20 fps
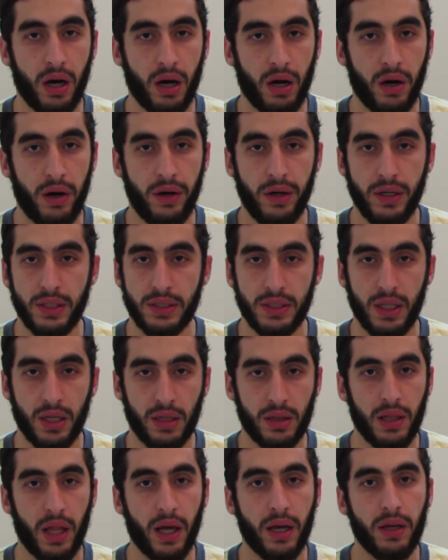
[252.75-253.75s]
R is
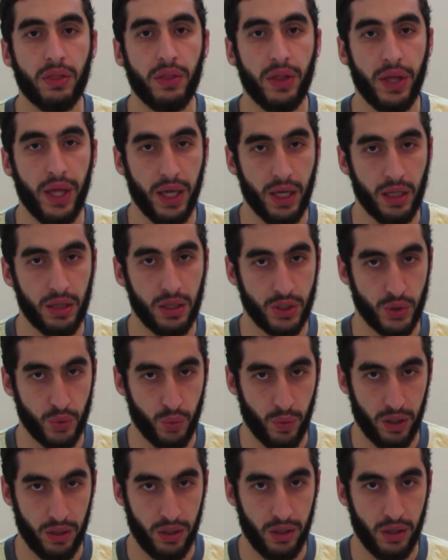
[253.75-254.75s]
not like the
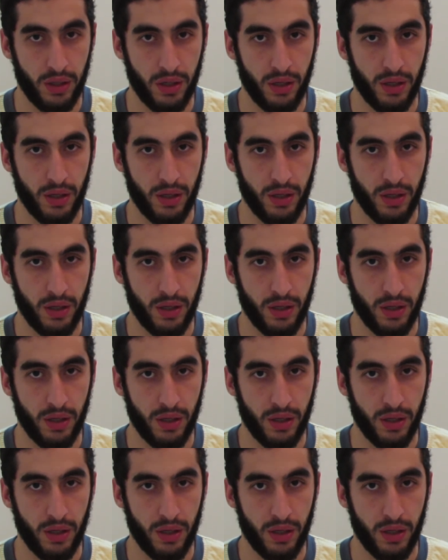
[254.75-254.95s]
English one.